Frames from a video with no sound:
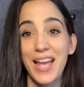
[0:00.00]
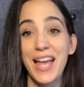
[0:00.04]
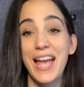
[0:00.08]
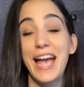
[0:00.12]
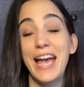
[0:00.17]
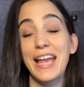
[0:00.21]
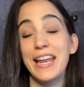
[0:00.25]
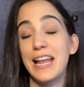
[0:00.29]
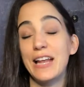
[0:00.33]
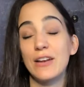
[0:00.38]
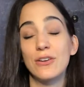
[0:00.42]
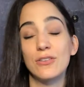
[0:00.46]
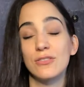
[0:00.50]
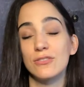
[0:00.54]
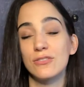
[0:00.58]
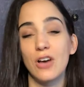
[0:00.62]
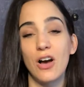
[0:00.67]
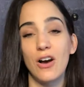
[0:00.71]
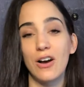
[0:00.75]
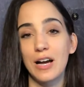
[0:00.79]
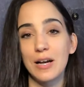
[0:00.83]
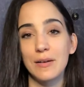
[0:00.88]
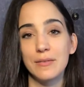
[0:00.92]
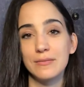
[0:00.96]
And I don't
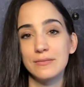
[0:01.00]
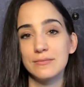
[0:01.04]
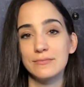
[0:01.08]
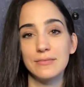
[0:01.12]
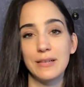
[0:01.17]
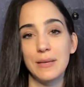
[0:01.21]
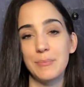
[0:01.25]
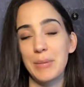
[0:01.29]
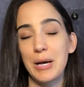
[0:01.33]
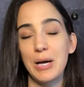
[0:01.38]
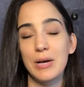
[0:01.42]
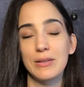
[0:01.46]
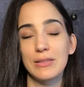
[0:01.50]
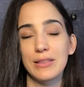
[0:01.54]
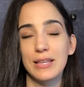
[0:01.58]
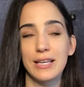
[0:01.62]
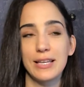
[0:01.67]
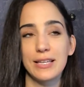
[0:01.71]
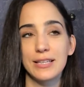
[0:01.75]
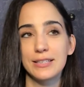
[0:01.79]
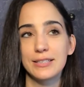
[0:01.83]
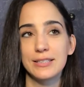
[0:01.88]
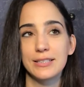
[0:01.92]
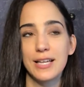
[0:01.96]
talk about
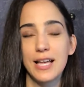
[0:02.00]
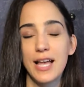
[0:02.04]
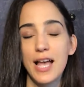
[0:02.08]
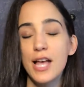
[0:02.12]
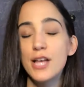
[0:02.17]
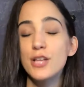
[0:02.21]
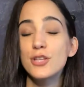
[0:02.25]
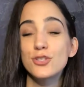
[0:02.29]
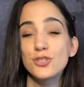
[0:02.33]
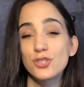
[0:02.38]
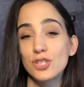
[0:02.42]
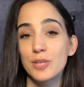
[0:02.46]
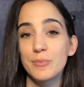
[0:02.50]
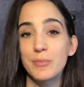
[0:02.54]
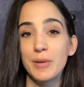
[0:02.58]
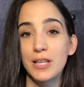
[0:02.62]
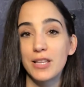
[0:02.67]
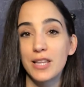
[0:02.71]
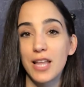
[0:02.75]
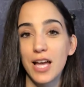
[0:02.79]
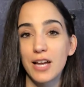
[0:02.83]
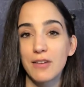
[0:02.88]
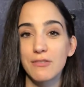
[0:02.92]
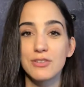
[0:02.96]
like Serbian
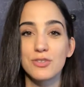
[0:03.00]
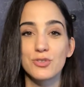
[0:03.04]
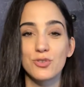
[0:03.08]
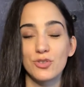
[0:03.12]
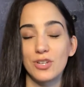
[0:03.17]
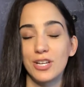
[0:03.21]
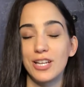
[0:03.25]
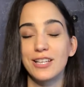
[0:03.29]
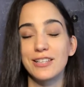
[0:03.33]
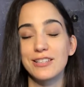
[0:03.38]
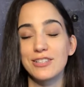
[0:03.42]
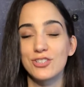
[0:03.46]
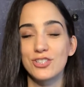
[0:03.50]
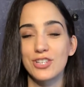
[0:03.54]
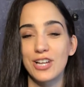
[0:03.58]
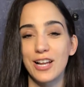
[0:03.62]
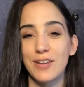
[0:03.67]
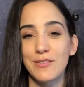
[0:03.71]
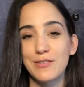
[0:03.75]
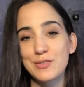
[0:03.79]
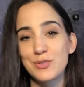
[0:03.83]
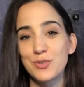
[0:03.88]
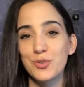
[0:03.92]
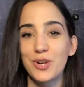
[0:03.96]
language or English
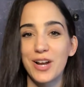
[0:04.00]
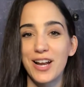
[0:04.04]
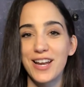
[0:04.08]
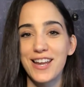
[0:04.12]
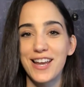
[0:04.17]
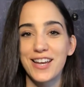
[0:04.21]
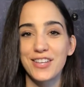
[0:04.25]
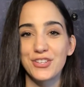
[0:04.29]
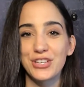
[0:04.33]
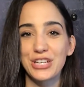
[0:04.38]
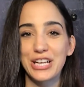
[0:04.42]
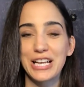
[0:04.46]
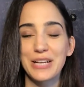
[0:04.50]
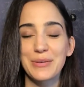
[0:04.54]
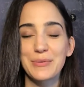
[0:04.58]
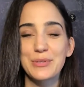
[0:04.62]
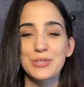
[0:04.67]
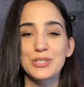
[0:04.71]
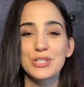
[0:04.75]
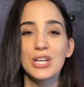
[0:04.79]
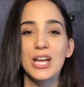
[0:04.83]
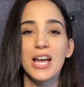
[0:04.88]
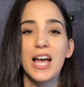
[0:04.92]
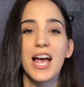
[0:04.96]
language or any other
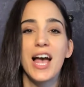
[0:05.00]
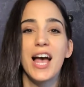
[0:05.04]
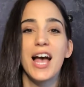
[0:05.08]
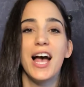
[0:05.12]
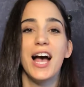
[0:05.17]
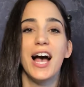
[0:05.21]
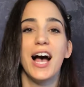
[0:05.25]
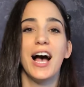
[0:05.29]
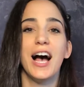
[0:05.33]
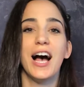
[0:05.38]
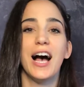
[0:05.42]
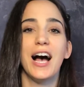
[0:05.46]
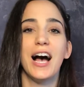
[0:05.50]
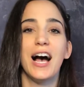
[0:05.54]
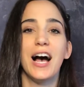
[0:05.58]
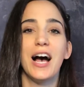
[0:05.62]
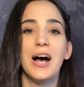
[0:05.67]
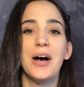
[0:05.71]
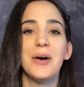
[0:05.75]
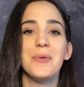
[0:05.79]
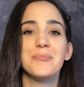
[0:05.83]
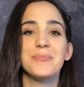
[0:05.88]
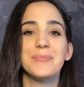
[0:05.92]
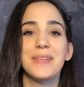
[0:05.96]
language.
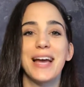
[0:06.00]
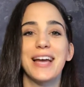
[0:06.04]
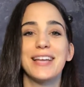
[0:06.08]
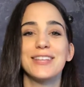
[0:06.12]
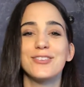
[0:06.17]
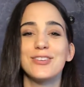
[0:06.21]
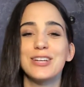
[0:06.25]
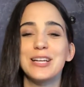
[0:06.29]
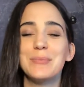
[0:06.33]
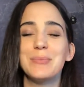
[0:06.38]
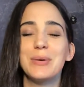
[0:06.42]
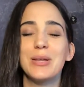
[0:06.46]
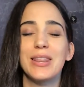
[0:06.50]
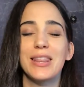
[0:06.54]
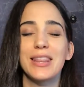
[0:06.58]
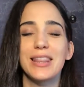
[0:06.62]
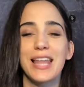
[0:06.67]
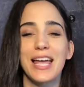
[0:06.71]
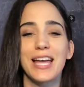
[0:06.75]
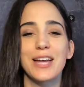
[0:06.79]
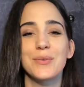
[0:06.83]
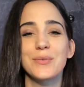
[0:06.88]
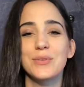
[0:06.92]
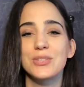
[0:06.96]
I talk about
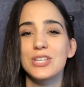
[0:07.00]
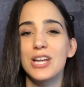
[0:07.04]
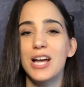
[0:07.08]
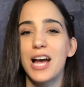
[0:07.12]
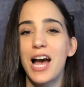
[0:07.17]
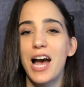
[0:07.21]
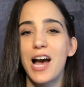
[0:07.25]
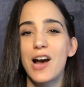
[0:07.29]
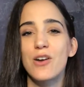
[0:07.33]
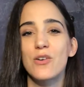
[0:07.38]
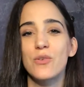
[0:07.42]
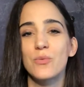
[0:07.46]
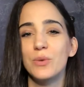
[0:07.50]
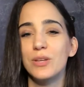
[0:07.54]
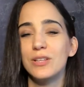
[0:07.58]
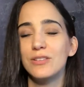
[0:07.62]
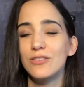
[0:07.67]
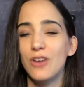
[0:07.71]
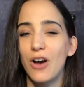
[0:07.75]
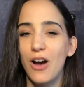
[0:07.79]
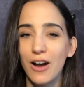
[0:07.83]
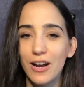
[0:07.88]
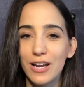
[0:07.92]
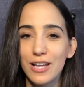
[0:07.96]
language. How are we
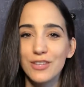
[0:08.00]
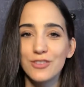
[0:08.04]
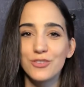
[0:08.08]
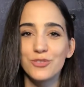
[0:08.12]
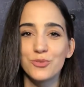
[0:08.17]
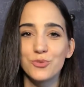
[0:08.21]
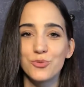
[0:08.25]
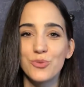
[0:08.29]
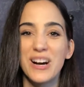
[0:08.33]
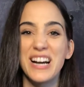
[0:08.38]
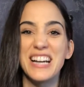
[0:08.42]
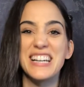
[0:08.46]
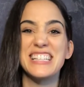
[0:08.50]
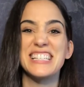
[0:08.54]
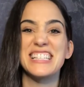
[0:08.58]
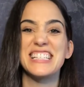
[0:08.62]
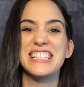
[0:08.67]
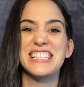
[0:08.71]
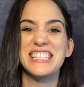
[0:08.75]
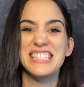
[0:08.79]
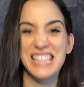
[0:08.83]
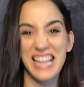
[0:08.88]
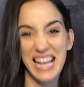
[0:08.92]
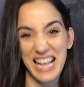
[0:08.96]
talking to
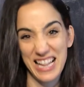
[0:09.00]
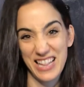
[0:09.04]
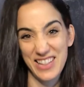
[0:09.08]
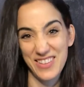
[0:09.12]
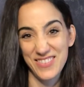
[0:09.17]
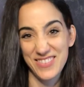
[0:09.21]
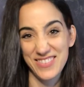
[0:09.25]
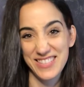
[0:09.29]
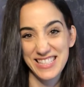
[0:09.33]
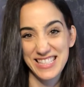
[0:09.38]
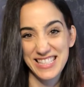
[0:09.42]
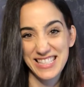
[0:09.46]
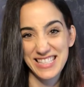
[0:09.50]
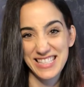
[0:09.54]
ourselves?